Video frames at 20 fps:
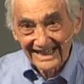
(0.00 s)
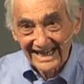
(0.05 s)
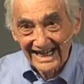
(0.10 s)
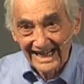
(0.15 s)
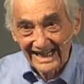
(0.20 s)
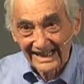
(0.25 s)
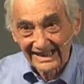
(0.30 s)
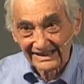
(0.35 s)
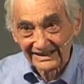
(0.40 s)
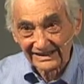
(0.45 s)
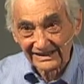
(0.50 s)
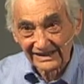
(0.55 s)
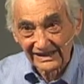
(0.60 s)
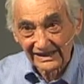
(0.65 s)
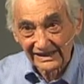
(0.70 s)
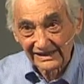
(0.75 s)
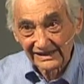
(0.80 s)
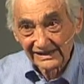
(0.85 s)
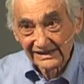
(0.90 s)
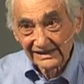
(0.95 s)
And,
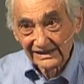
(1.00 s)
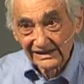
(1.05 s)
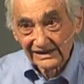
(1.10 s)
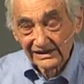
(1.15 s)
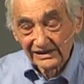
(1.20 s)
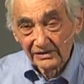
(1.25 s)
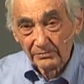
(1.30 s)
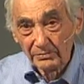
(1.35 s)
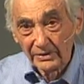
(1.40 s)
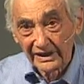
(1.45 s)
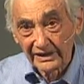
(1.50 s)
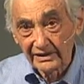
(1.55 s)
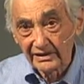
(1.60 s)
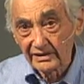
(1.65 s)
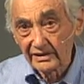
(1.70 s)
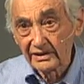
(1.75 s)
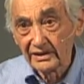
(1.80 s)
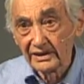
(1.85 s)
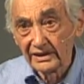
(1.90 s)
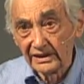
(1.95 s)
uh, but
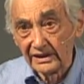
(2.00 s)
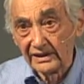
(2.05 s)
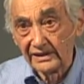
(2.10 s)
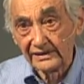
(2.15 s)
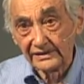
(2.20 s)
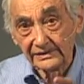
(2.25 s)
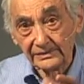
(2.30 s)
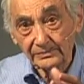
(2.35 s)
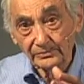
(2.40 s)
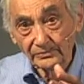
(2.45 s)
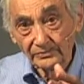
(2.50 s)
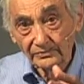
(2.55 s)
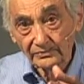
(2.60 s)
uh,